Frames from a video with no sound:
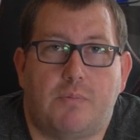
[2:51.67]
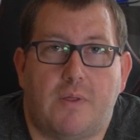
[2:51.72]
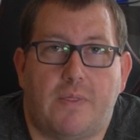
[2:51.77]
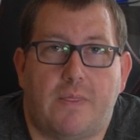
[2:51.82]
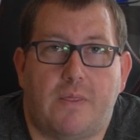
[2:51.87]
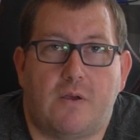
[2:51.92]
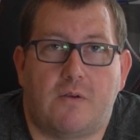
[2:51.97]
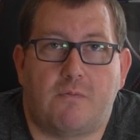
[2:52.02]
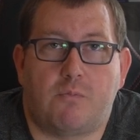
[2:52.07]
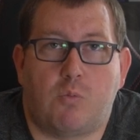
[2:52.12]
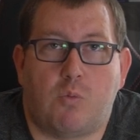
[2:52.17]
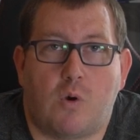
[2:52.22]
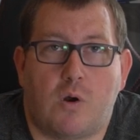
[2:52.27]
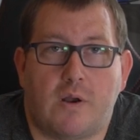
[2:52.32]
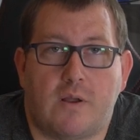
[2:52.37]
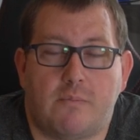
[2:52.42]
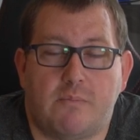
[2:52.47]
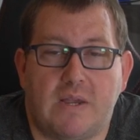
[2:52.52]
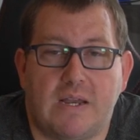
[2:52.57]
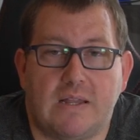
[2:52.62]
but the
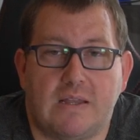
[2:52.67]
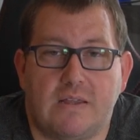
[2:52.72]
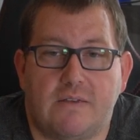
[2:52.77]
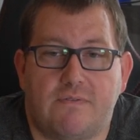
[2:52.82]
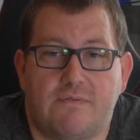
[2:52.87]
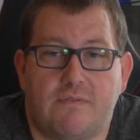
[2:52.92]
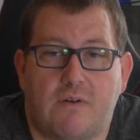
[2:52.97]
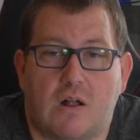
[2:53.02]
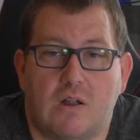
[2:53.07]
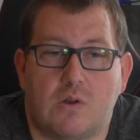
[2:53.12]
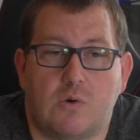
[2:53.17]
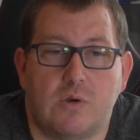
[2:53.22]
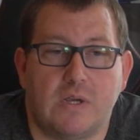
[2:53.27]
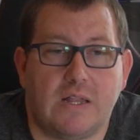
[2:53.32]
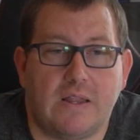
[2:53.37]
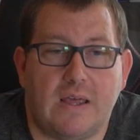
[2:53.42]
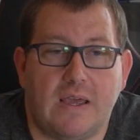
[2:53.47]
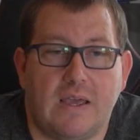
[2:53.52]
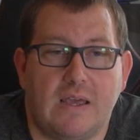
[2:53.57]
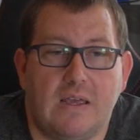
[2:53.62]
one immediately
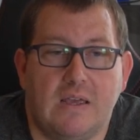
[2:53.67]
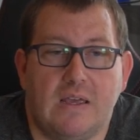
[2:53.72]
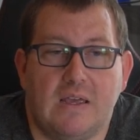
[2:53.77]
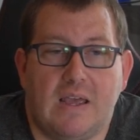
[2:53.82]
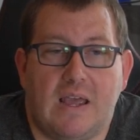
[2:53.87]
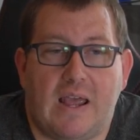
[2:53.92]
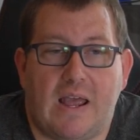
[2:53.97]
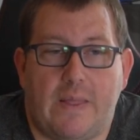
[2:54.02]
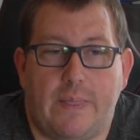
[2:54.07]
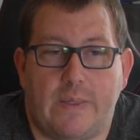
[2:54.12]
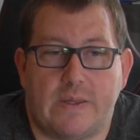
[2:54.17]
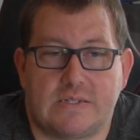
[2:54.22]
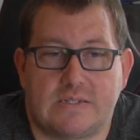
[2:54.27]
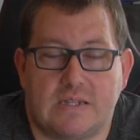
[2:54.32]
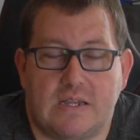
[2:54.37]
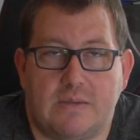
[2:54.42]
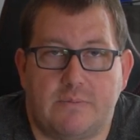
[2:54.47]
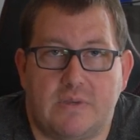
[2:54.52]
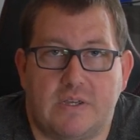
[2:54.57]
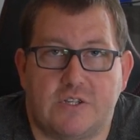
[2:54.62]
following that had the
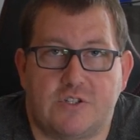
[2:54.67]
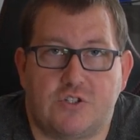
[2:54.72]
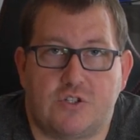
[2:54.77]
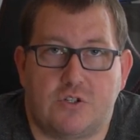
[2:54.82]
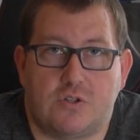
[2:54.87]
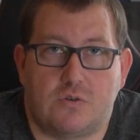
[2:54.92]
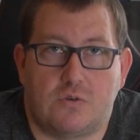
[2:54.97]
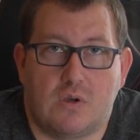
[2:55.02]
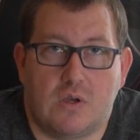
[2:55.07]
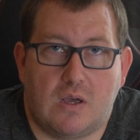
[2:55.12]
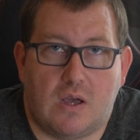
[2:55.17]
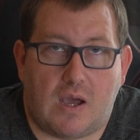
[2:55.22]
same issue.